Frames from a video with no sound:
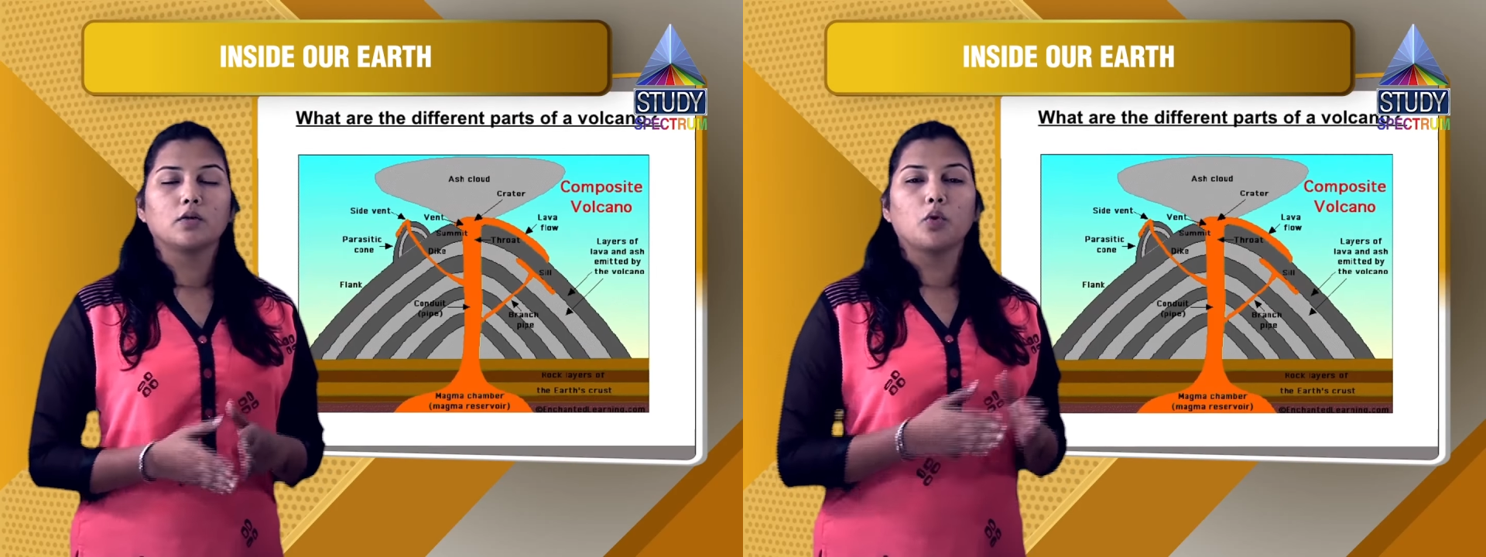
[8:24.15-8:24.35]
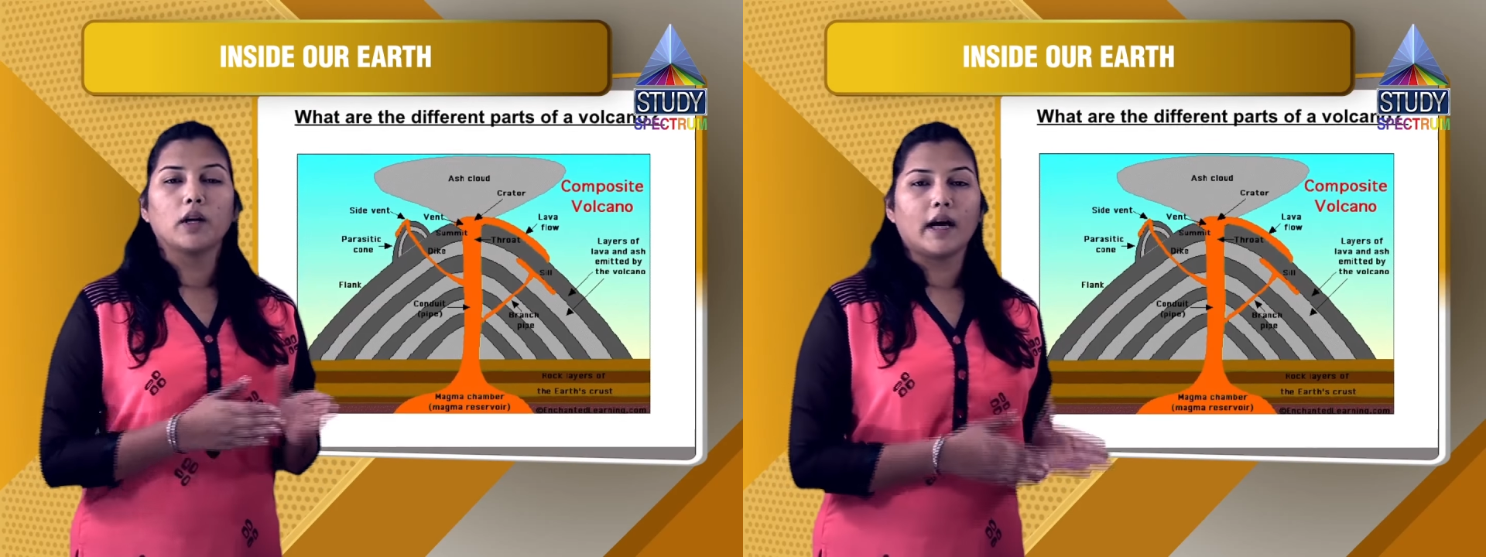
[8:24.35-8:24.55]

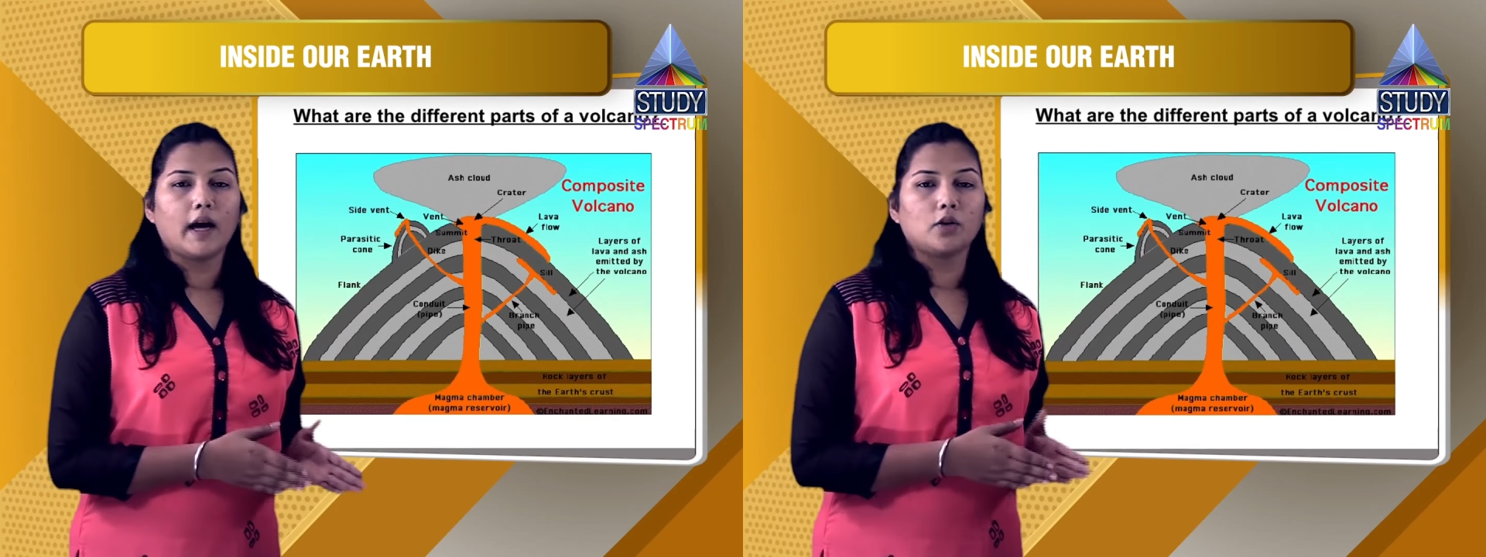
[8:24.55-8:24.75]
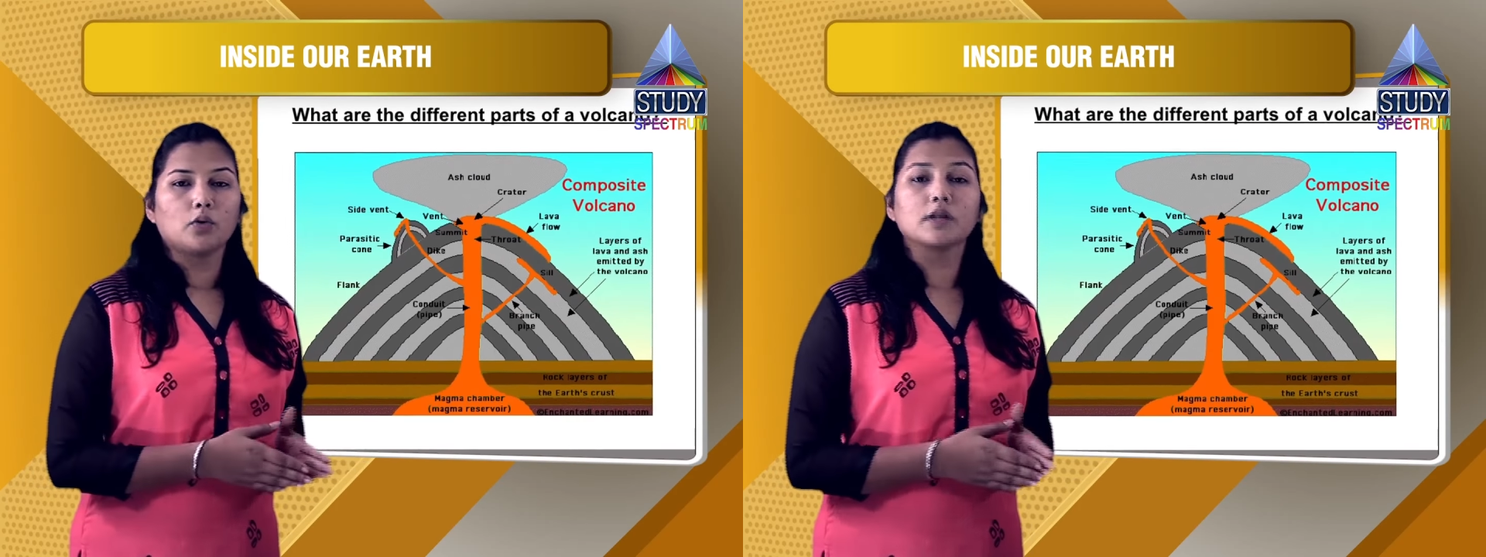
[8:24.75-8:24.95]

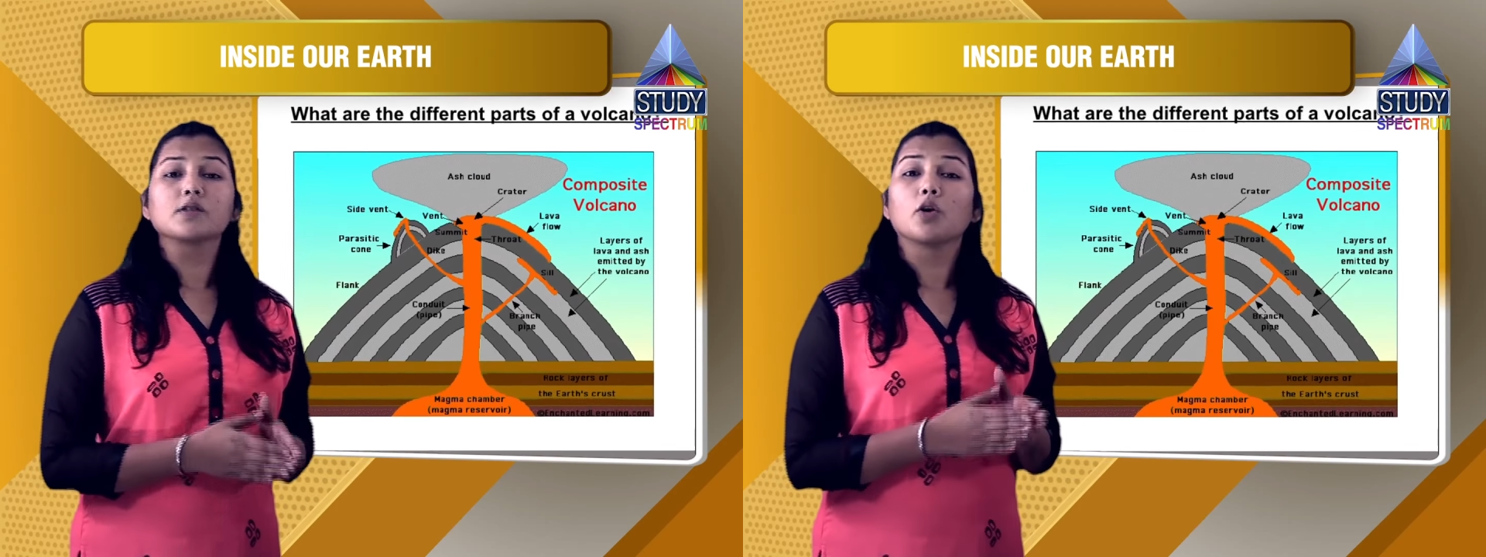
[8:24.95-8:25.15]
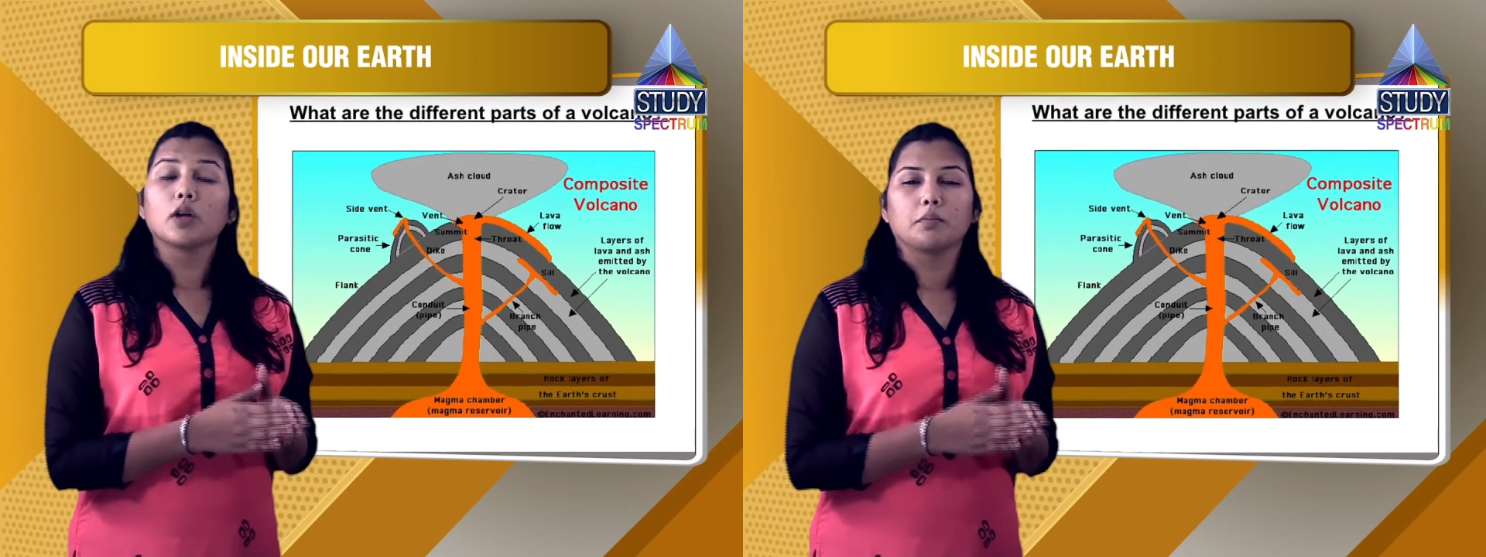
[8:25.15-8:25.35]
volcano
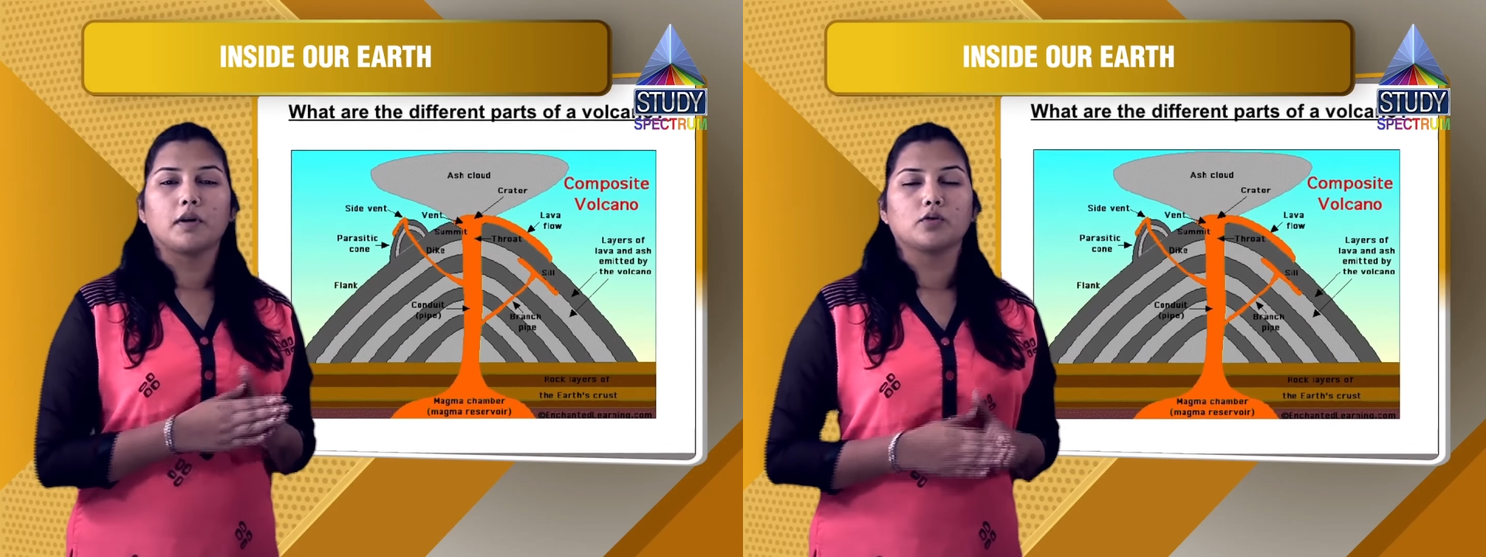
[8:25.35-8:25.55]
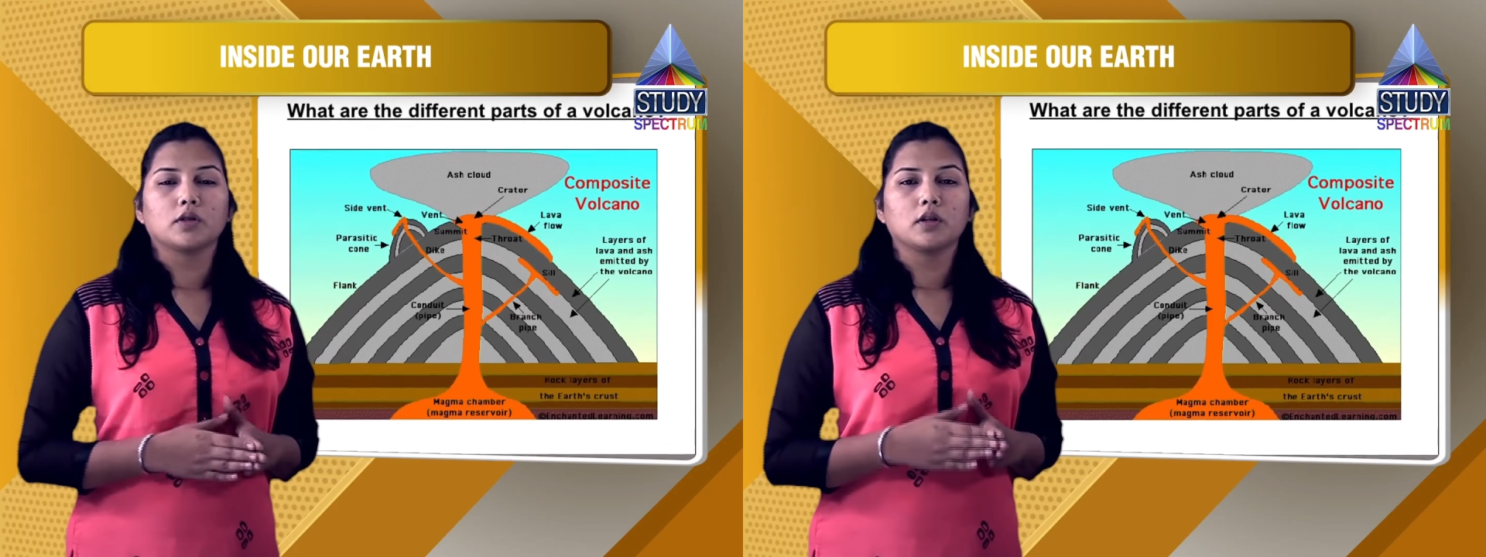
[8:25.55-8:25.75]
is all
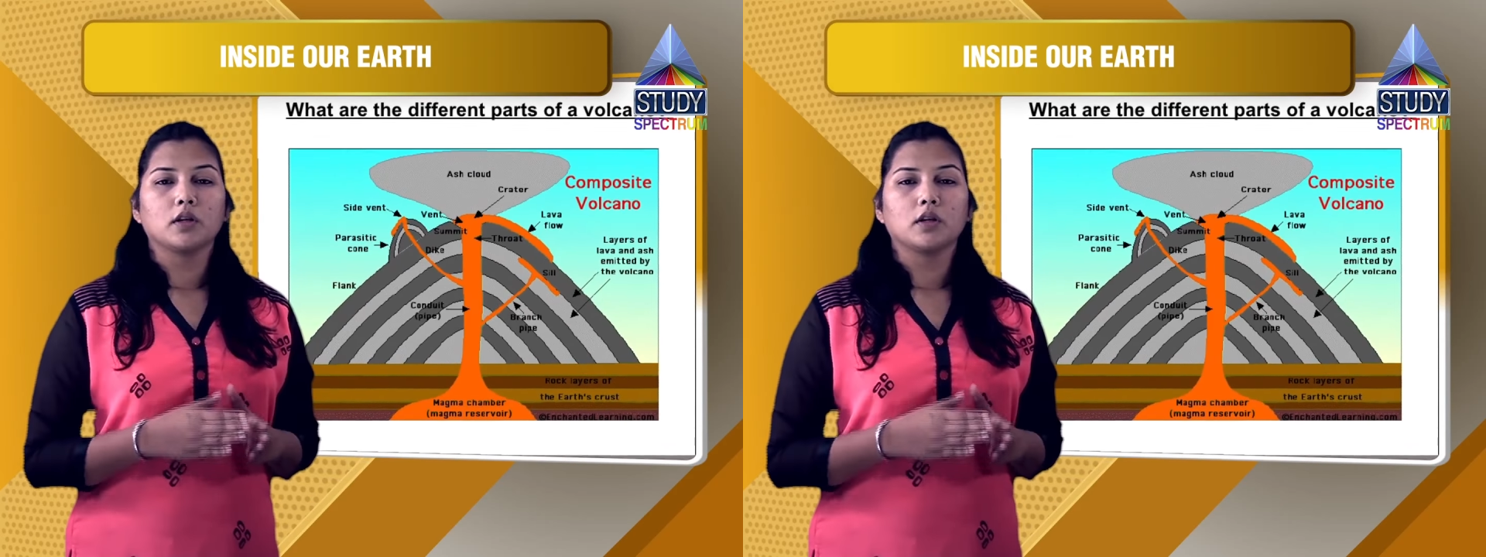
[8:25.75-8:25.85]
about.